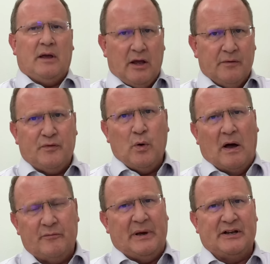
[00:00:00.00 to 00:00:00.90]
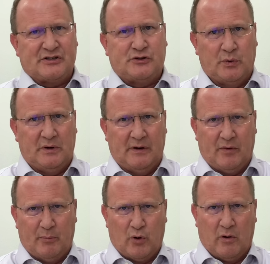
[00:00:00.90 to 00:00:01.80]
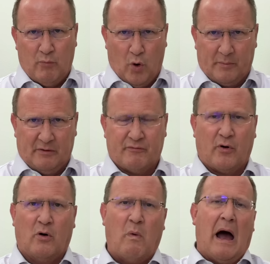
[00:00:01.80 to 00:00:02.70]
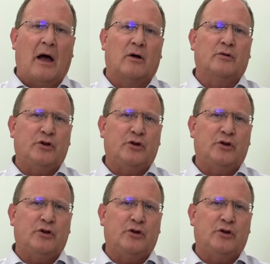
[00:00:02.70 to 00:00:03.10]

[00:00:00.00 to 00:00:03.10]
If you have been a student of the Book of Mormon for a while,